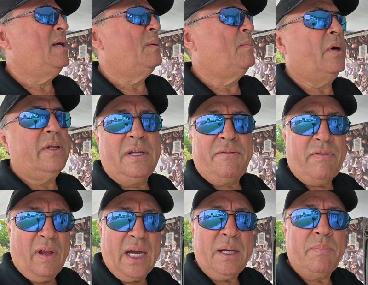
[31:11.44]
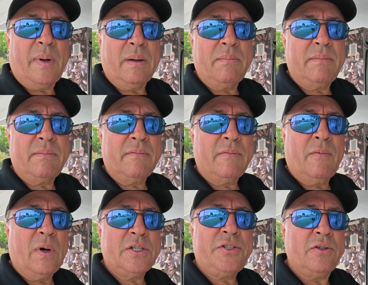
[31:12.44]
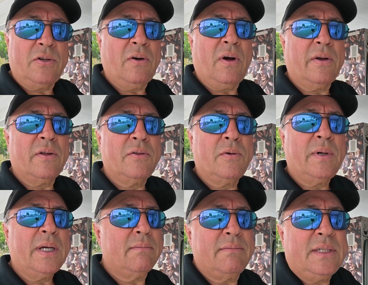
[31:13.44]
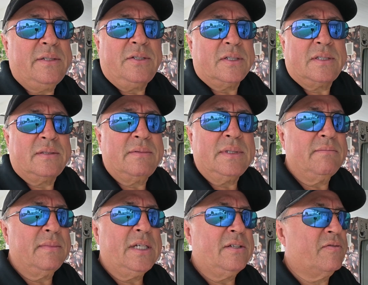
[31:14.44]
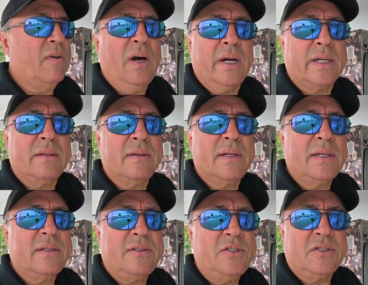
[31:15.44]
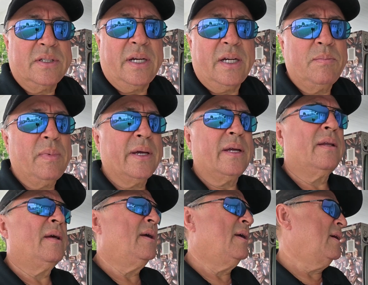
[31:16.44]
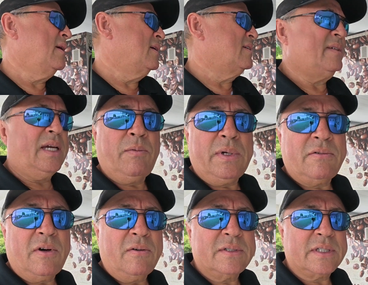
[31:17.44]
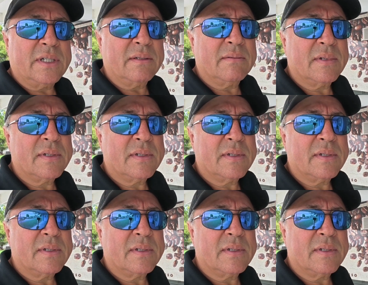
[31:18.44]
But the flying part, once you know how to do it, it's flying. It's just an airplane. Same with roasting.